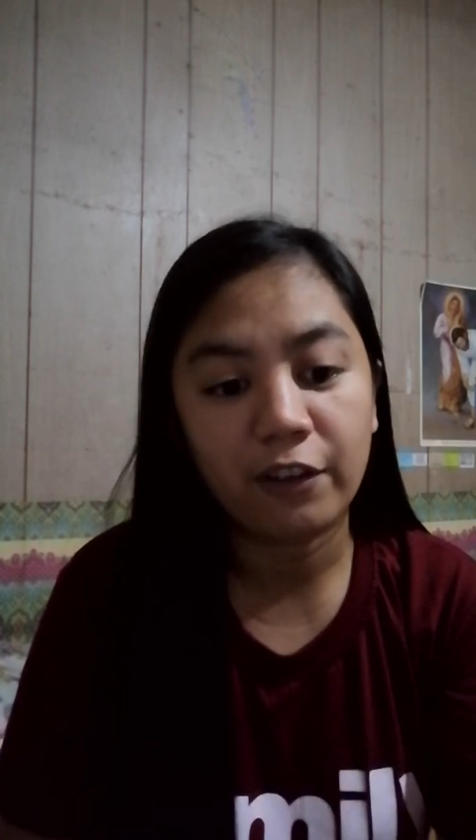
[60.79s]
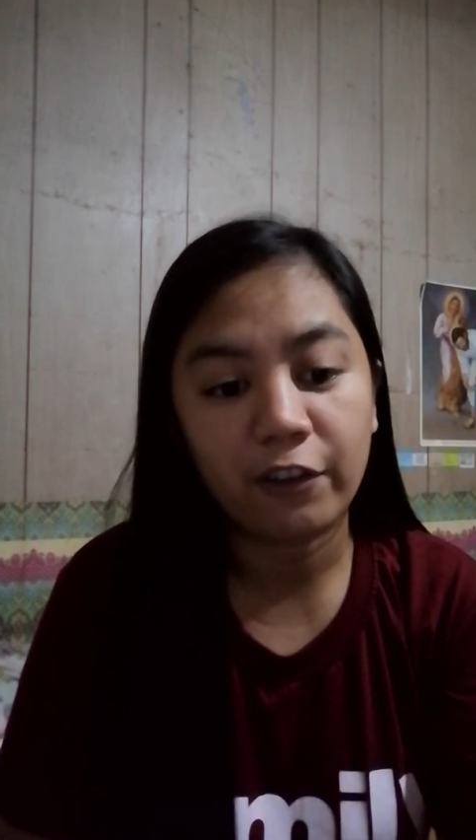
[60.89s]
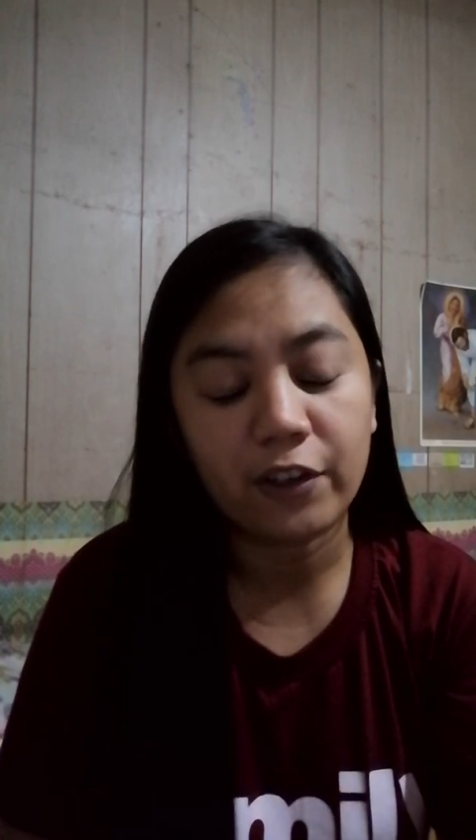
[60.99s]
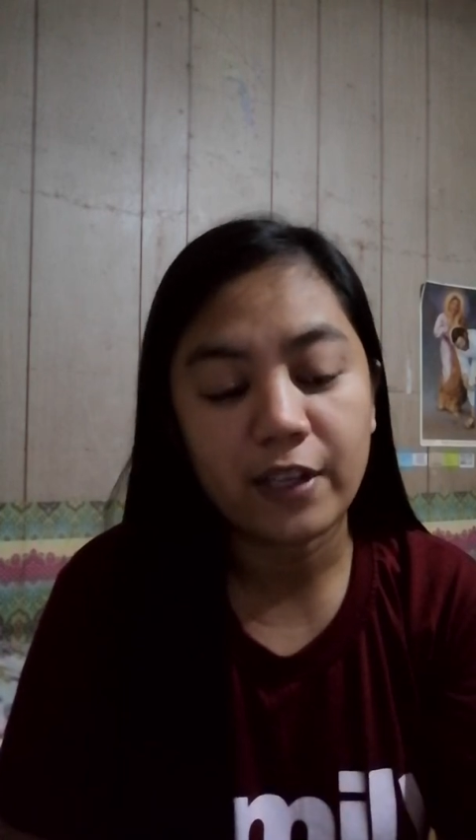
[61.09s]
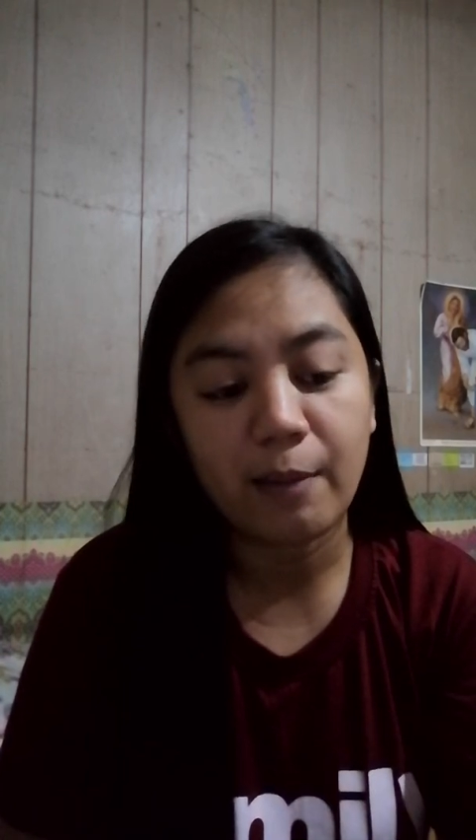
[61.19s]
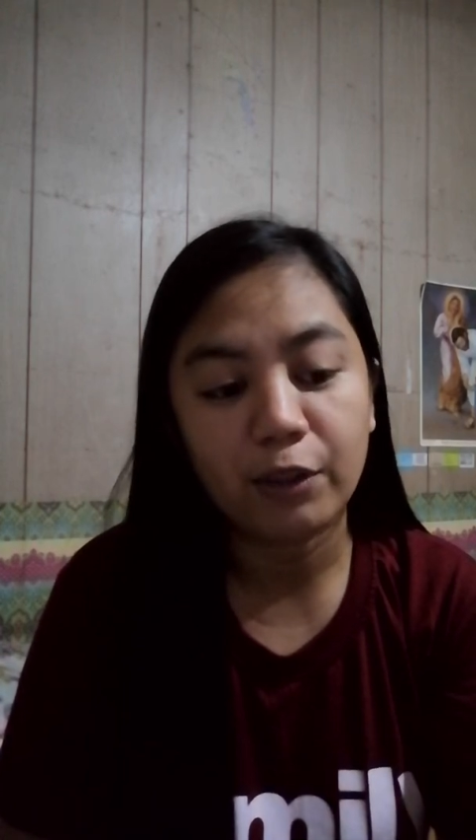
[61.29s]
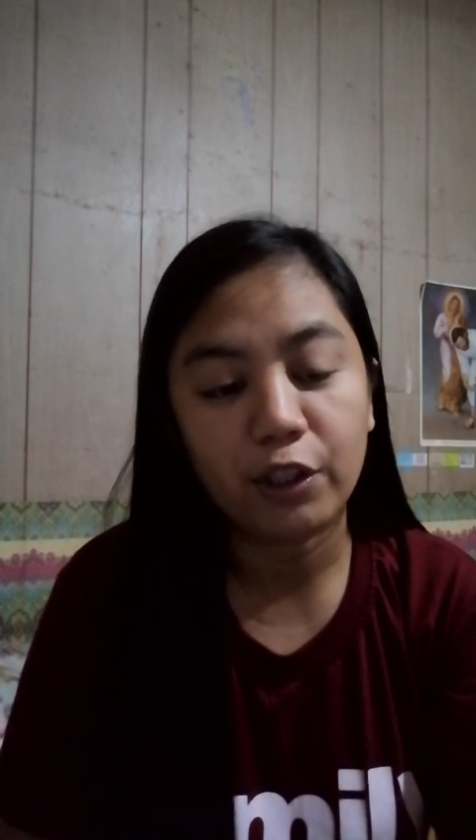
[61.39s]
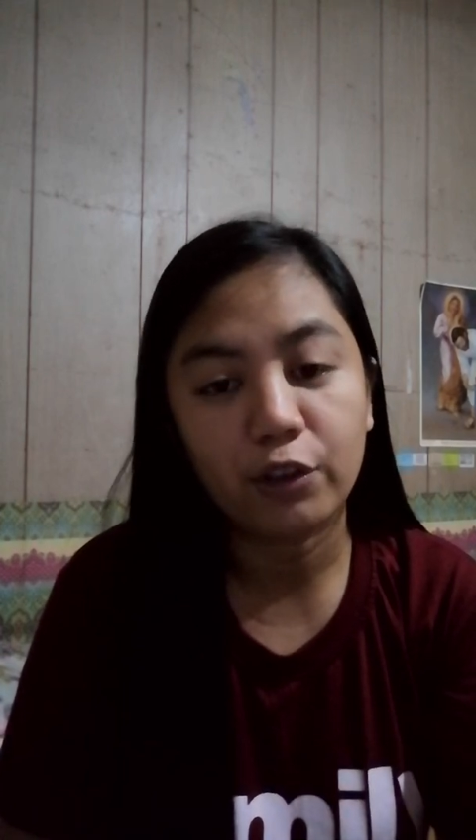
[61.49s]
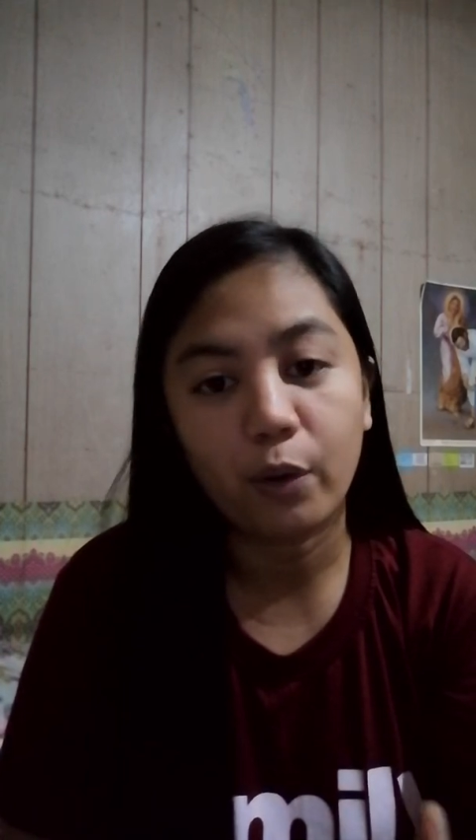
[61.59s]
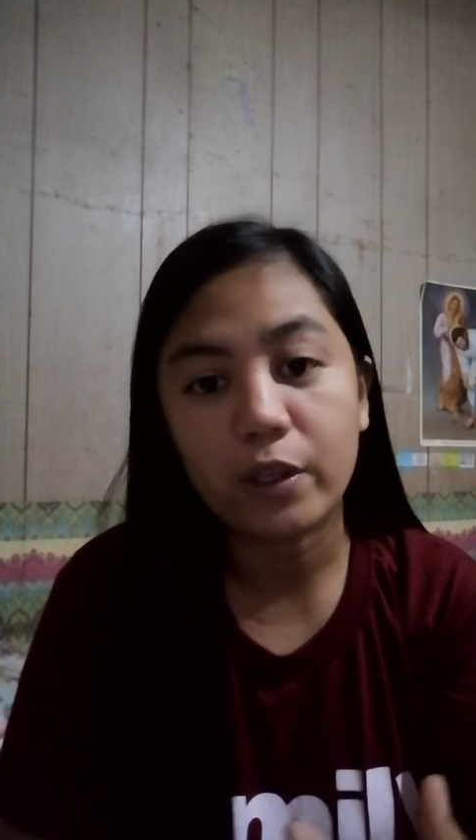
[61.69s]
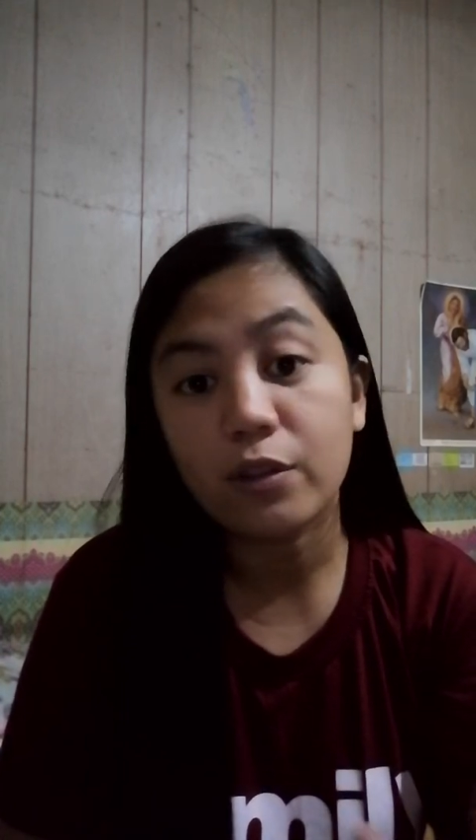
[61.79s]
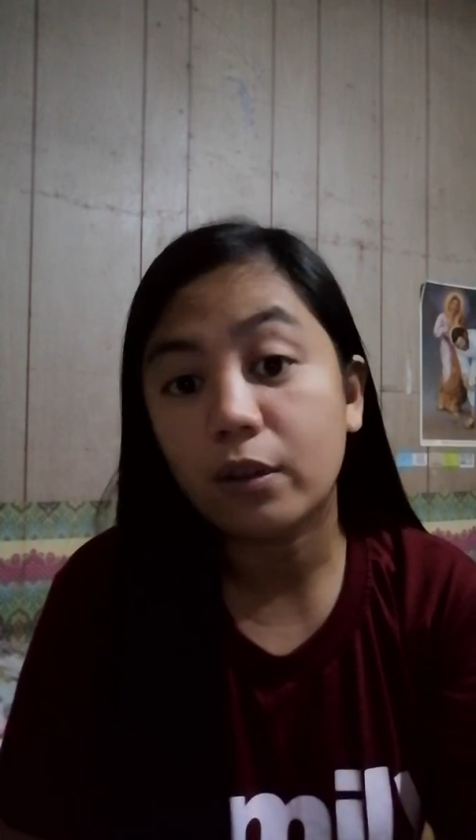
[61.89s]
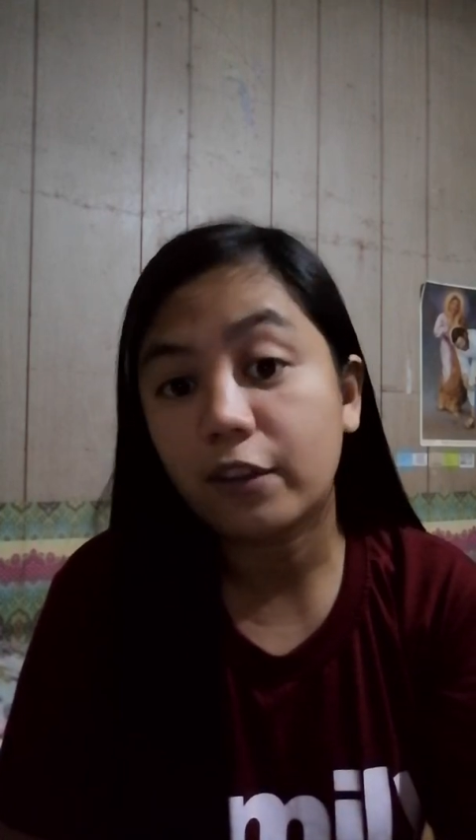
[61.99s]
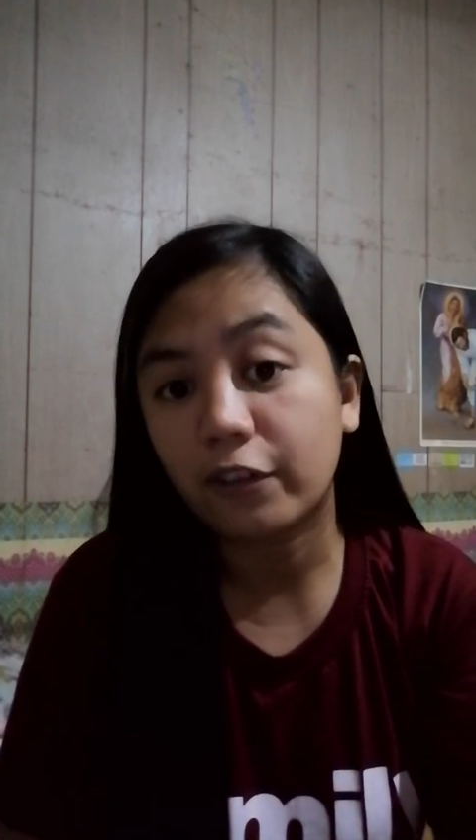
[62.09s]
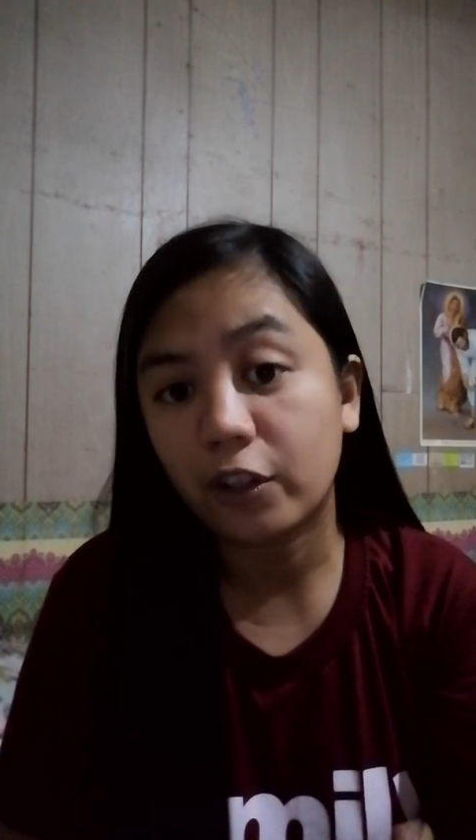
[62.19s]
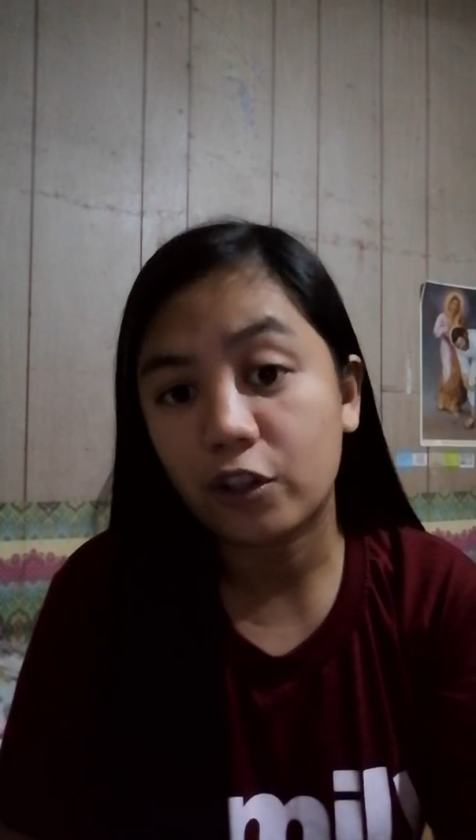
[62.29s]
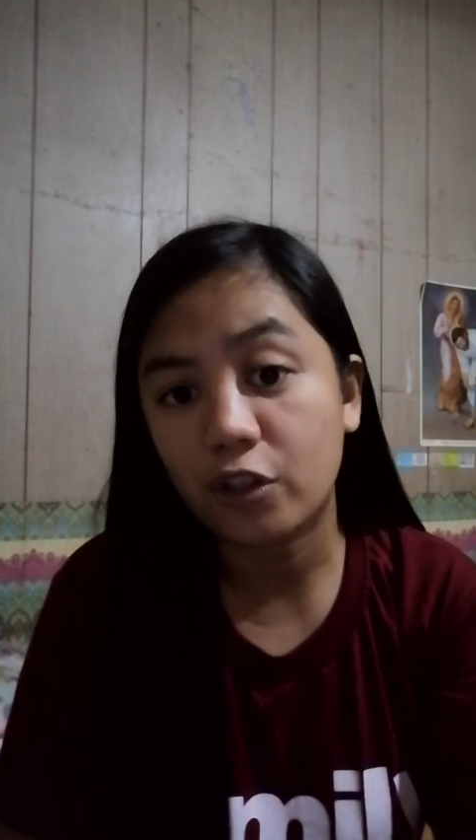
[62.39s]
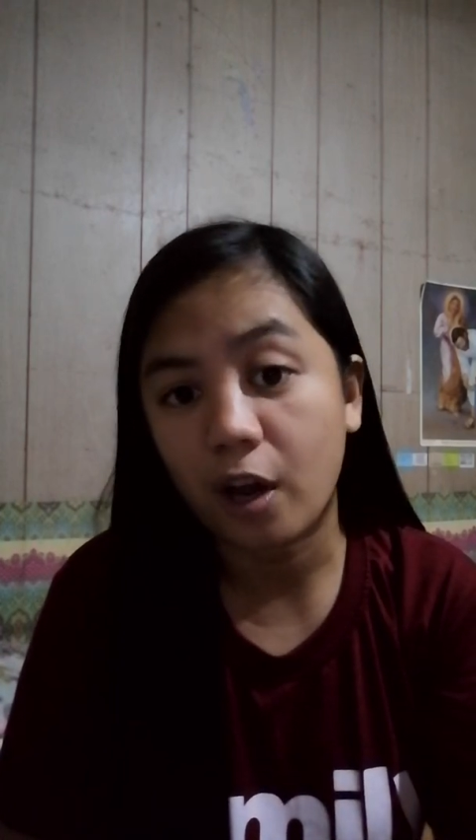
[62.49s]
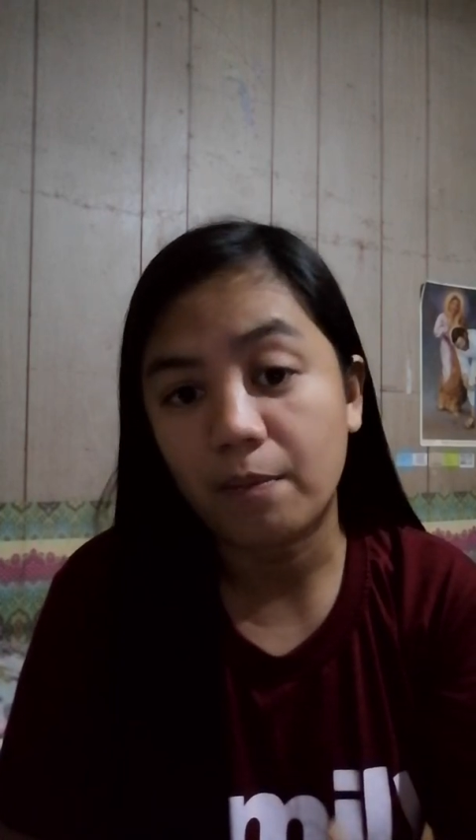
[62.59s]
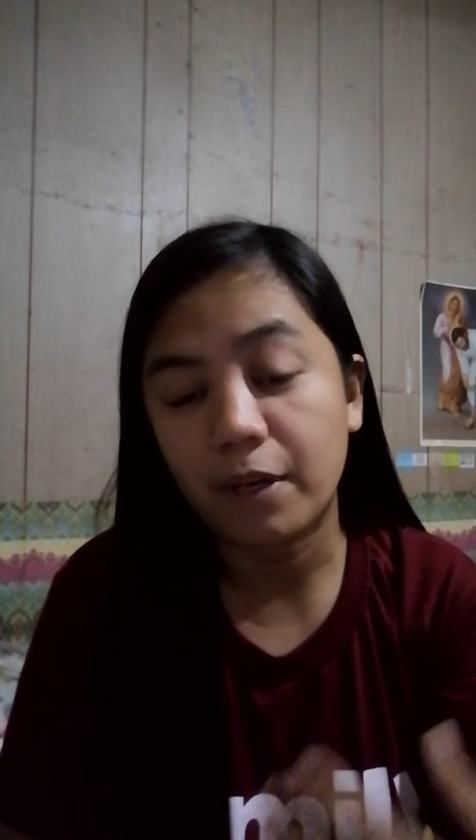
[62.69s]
for example, you're going to look for a job,